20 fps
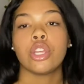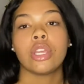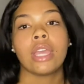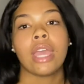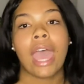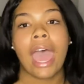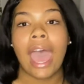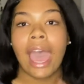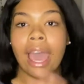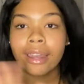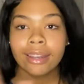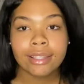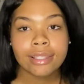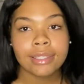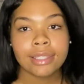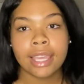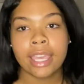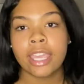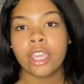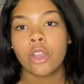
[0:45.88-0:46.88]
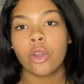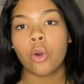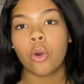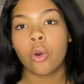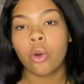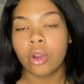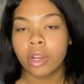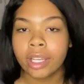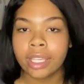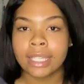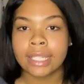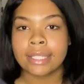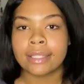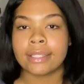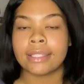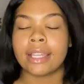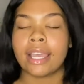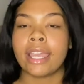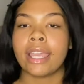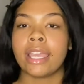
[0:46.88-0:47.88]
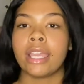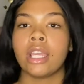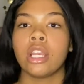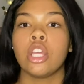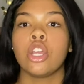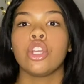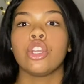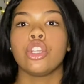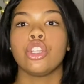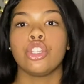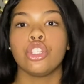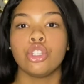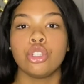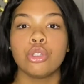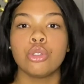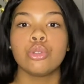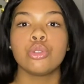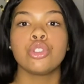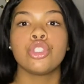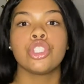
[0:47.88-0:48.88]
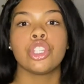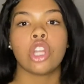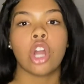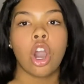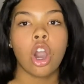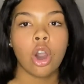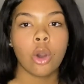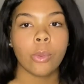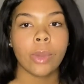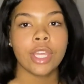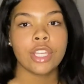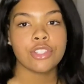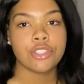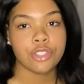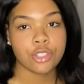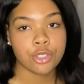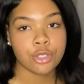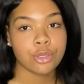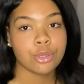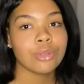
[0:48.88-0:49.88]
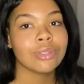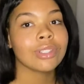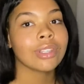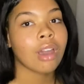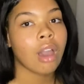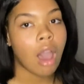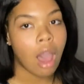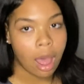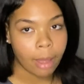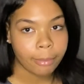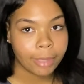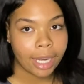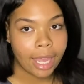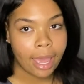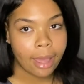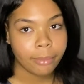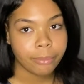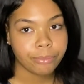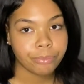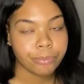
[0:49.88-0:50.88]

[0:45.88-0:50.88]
out of state or in state, you should always use Common App.